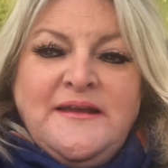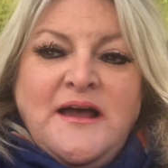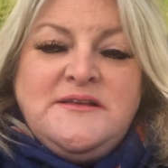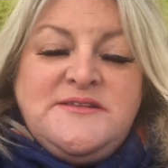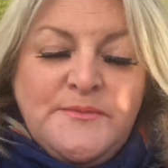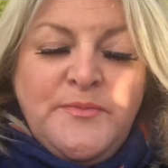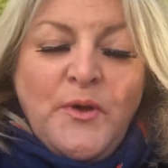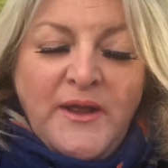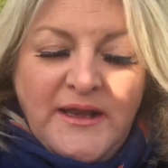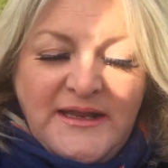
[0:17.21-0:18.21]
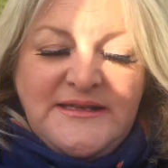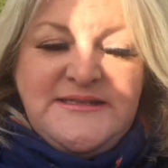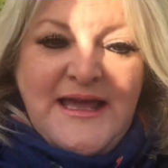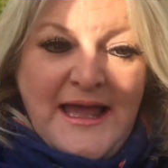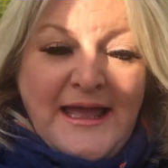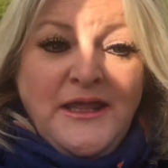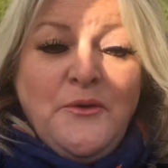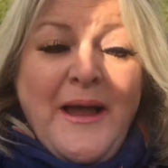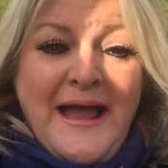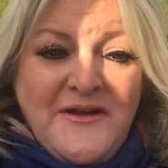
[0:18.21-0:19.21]
at some point in a day
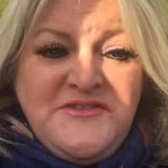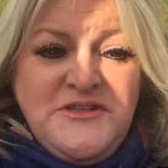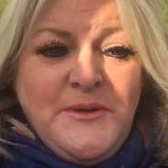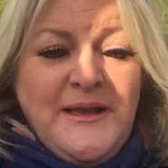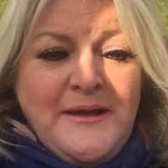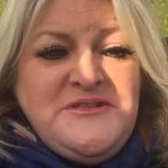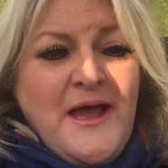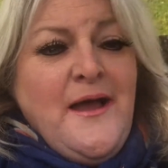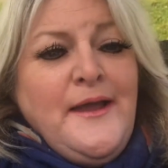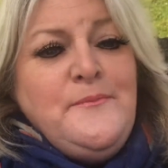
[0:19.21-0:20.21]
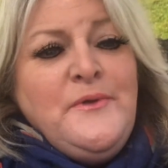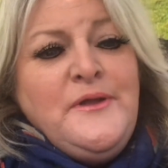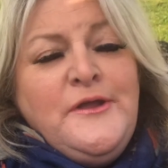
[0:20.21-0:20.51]
you have to allow time